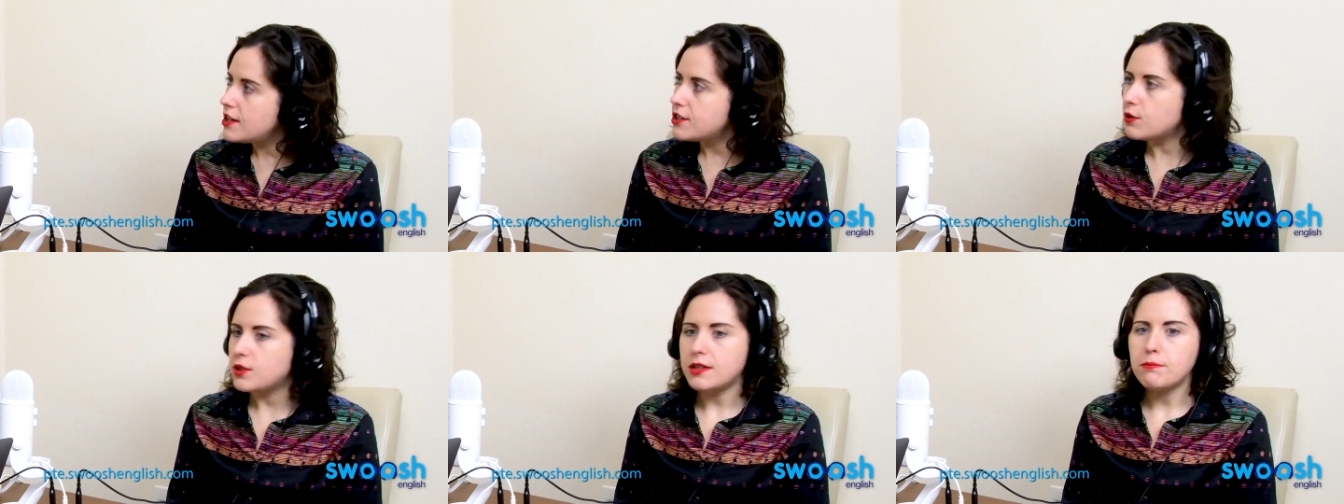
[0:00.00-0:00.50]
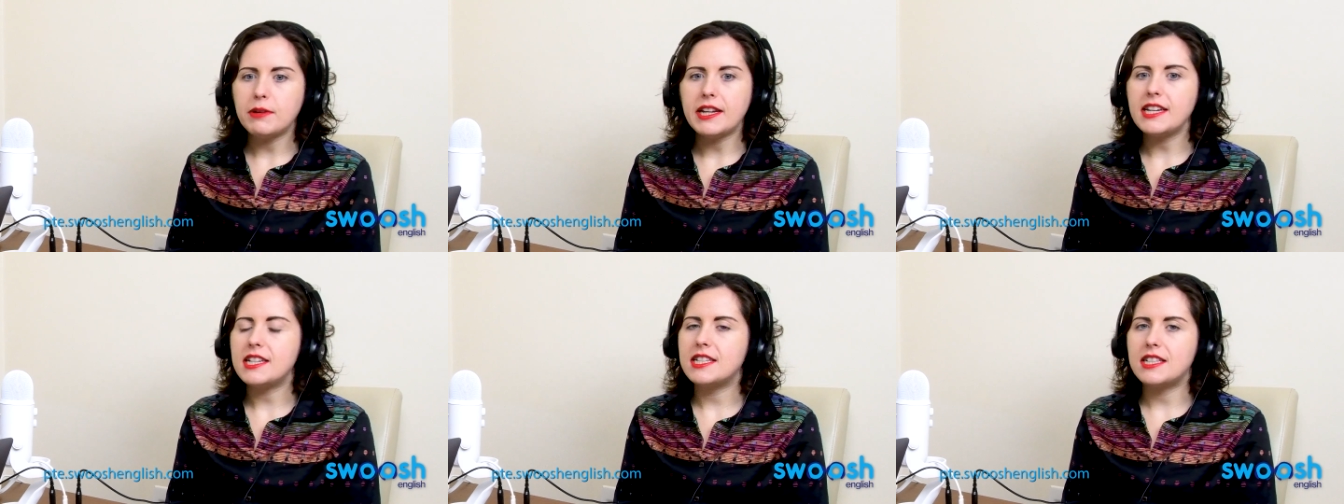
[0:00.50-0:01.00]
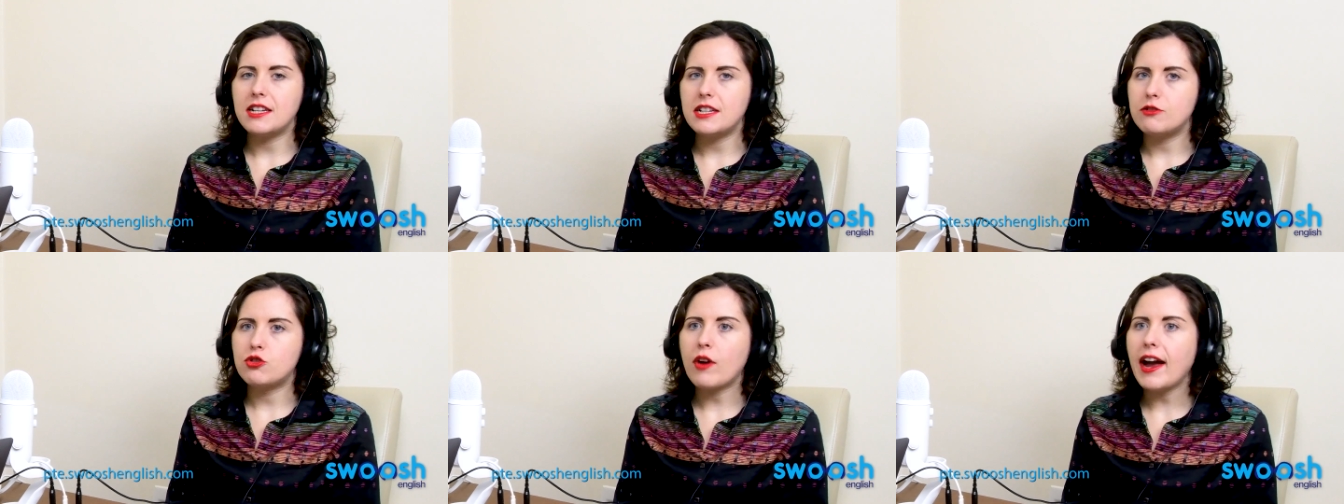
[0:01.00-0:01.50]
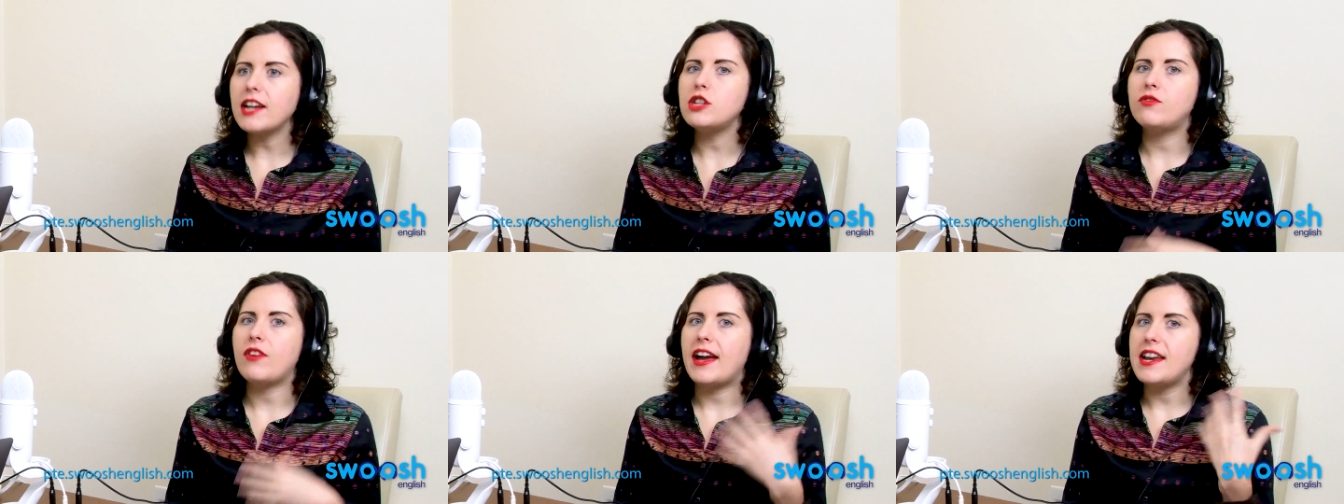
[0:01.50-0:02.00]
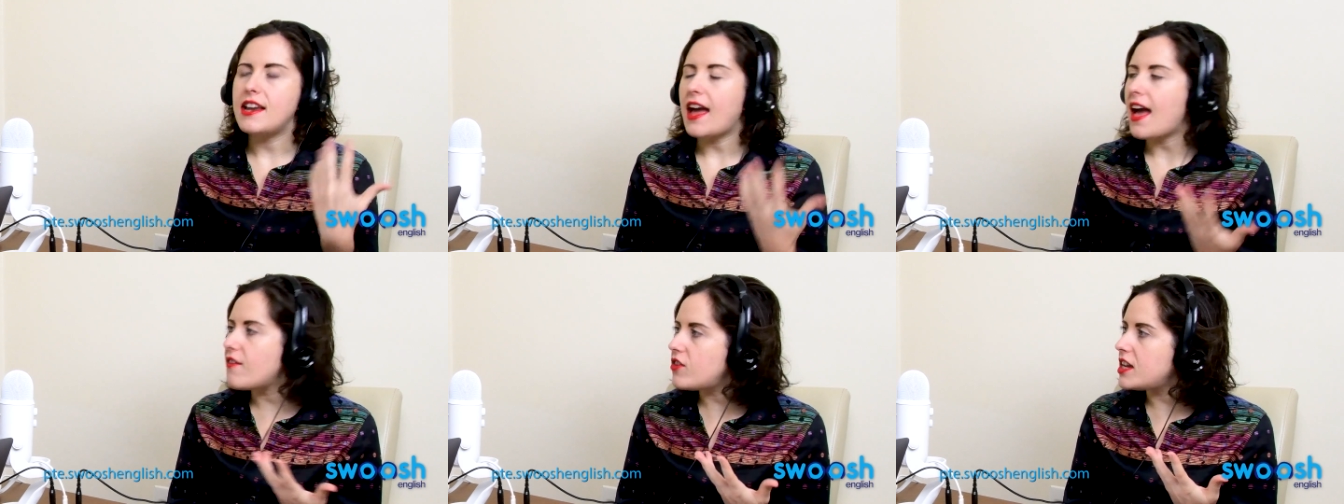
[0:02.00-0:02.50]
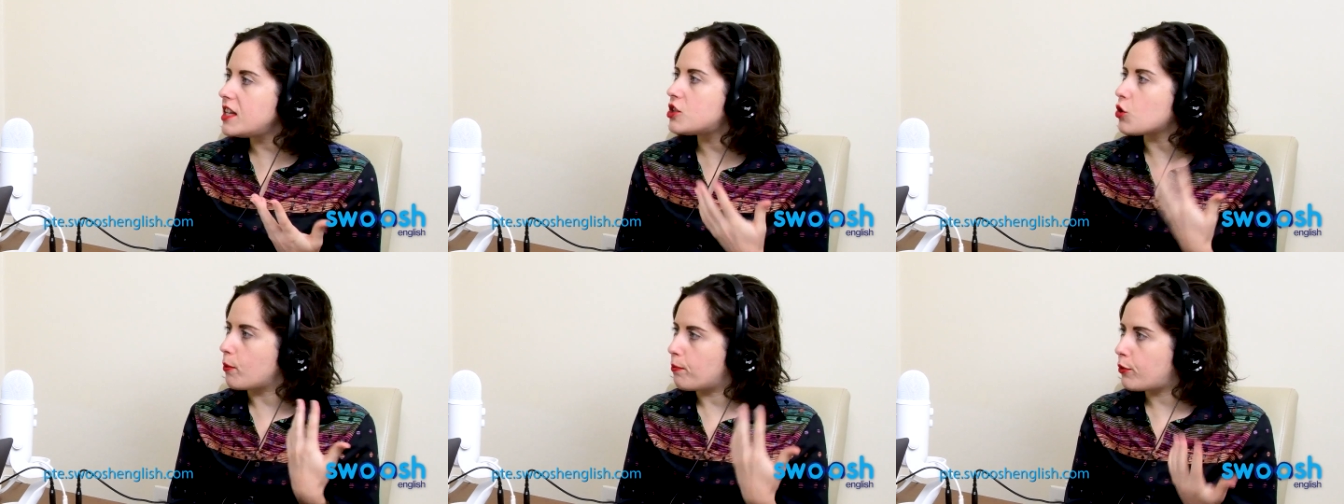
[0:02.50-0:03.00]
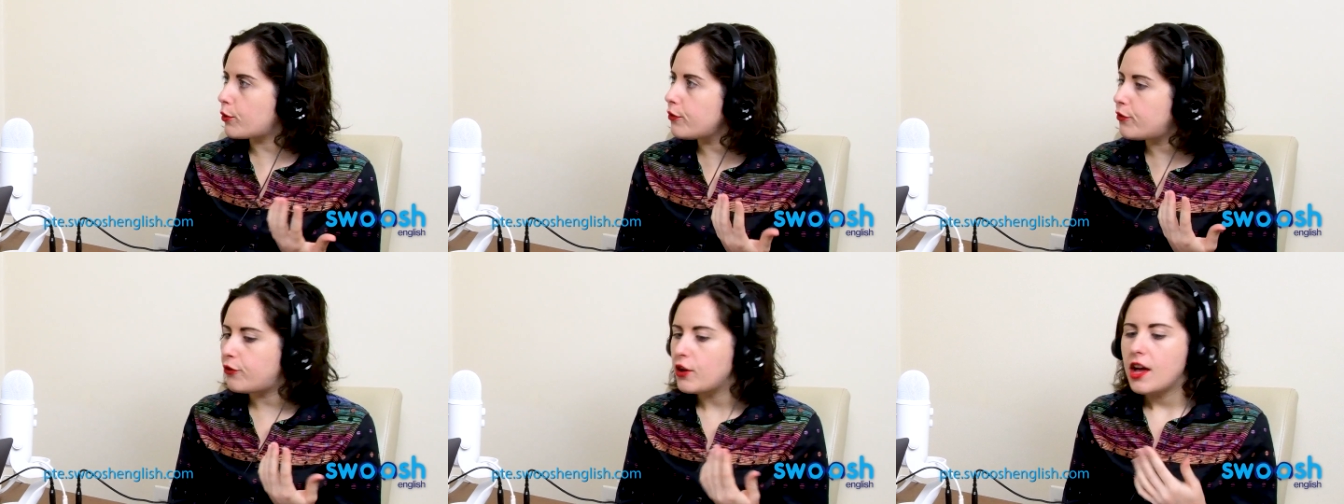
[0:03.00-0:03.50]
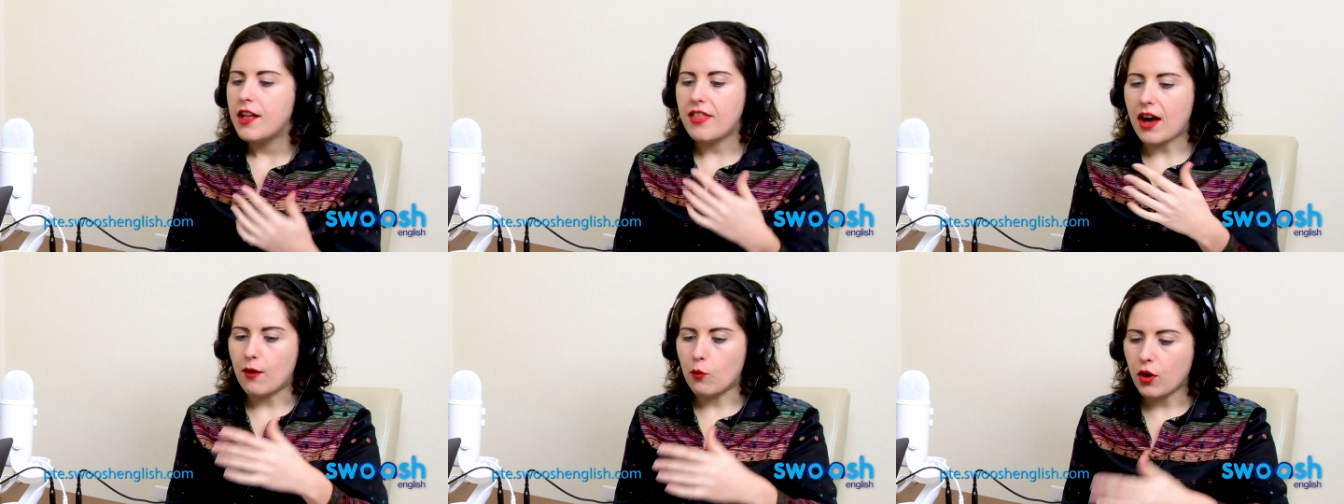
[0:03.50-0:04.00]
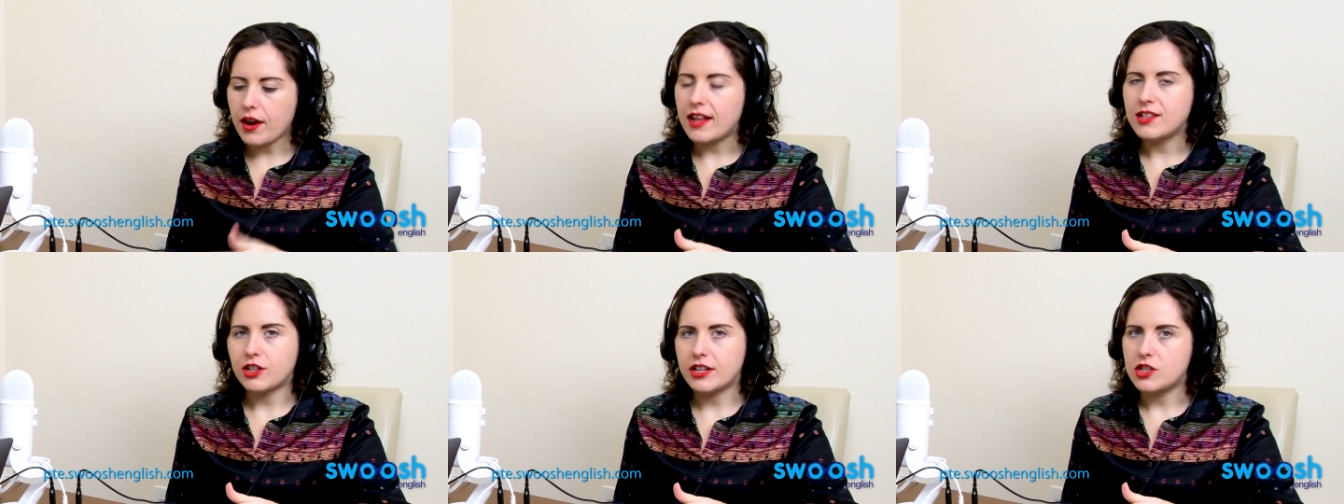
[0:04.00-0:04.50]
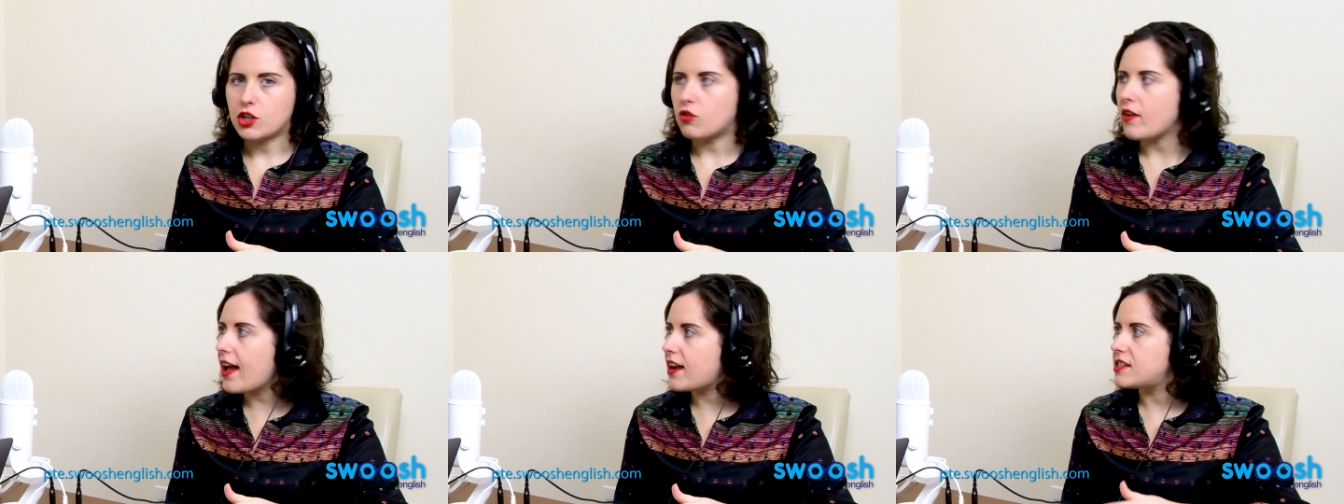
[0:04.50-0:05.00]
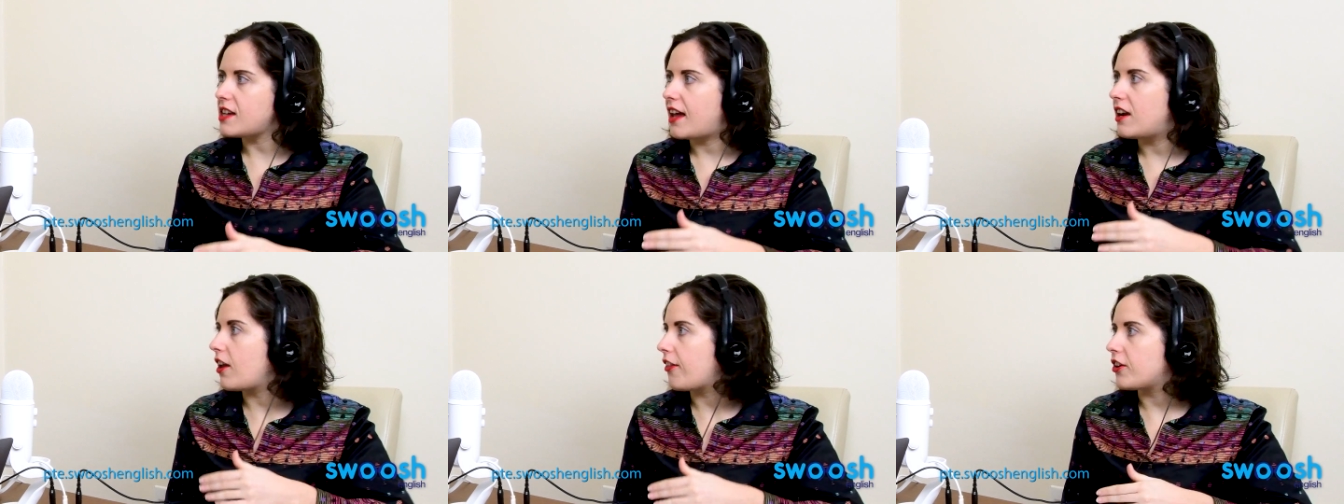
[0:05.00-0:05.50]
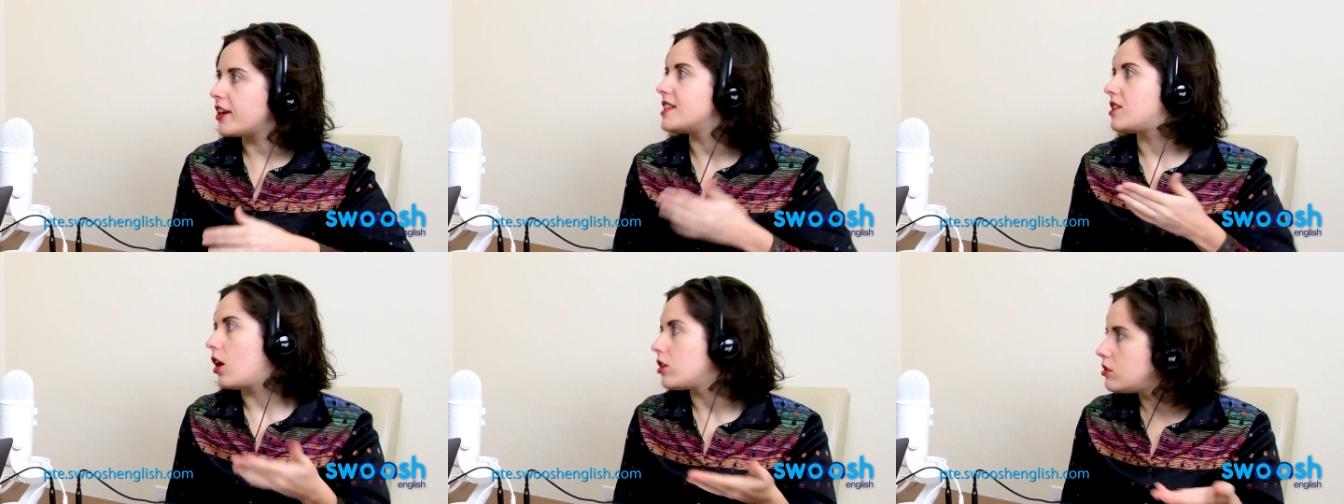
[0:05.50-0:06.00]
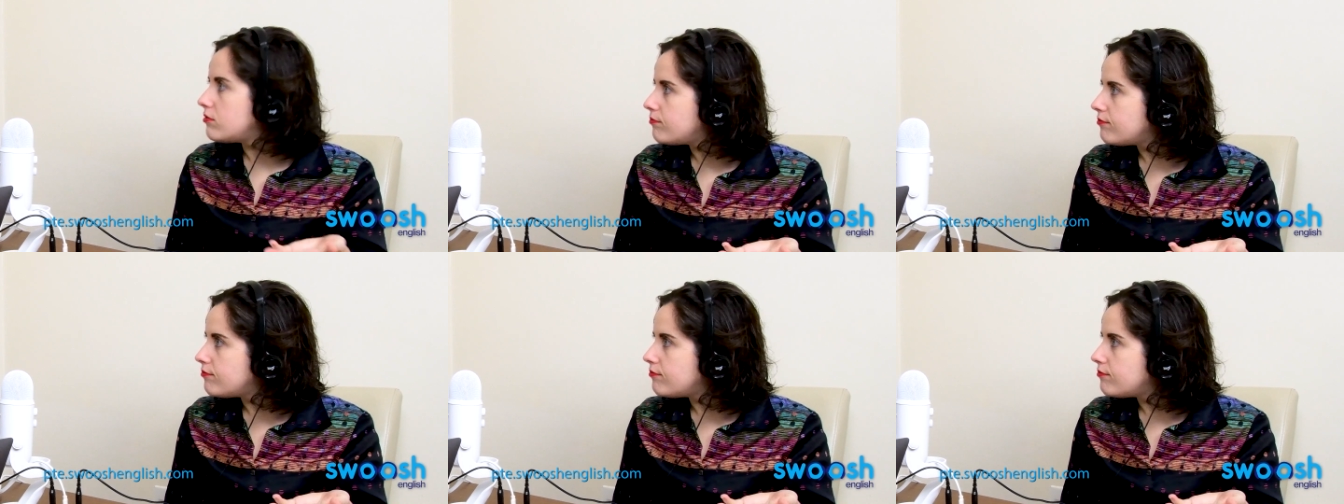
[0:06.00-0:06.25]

So simply just trying to find evidence or proof that one answer is correct and another is not.